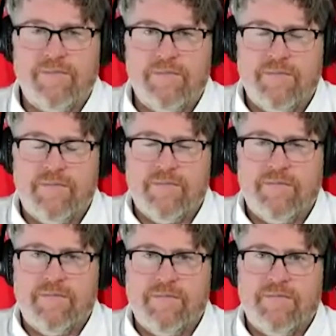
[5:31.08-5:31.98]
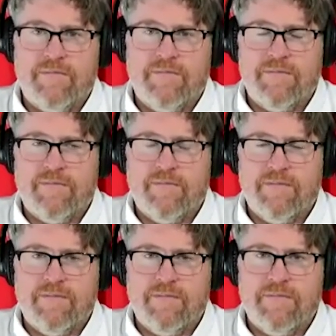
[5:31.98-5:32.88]

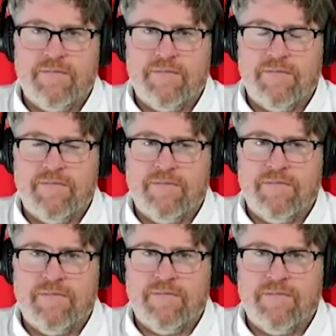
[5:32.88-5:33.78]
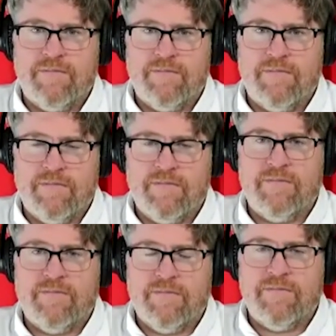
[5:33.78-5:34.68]
The person shown says nothing.